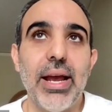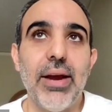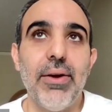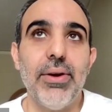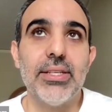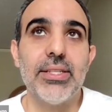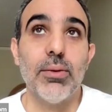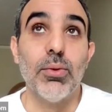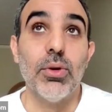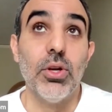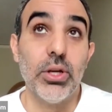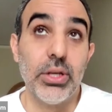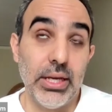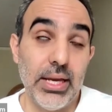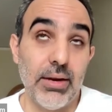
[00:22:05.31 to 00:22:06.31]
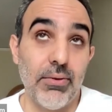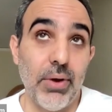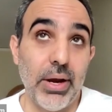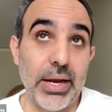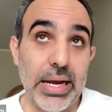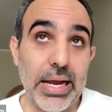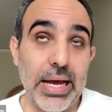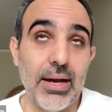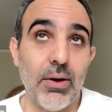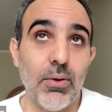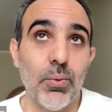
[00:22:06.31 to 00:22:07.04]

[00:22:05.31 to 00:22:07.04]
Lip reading: areas that we're looking at right now.